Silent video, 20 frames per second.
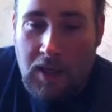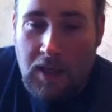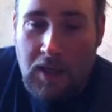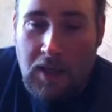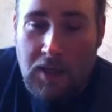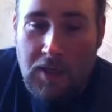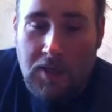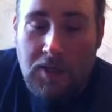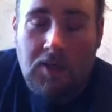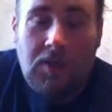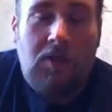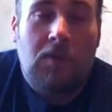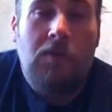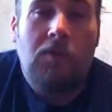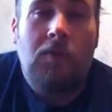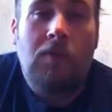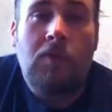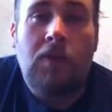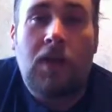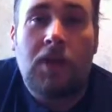He says,
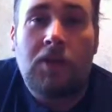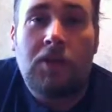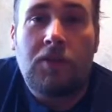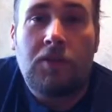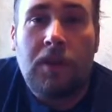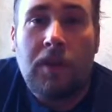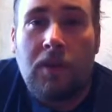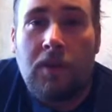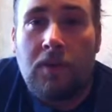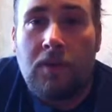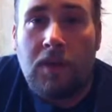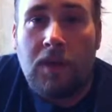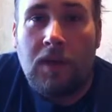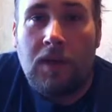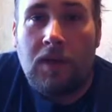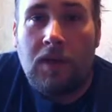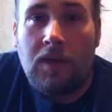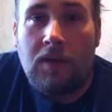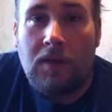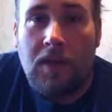don't you touch the
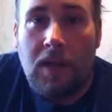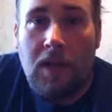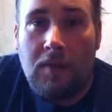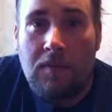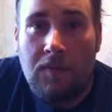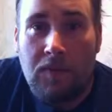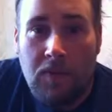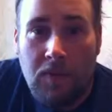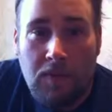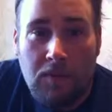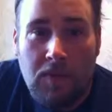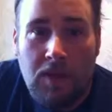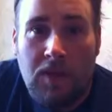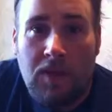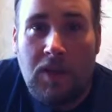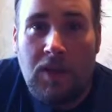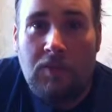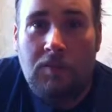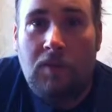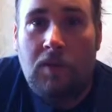reloading setup till you
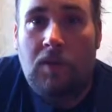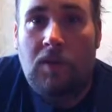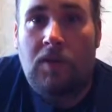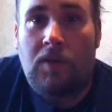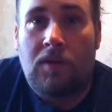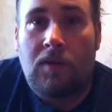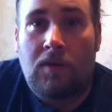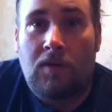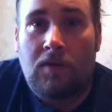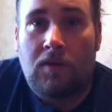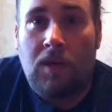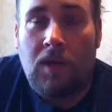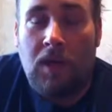read these books,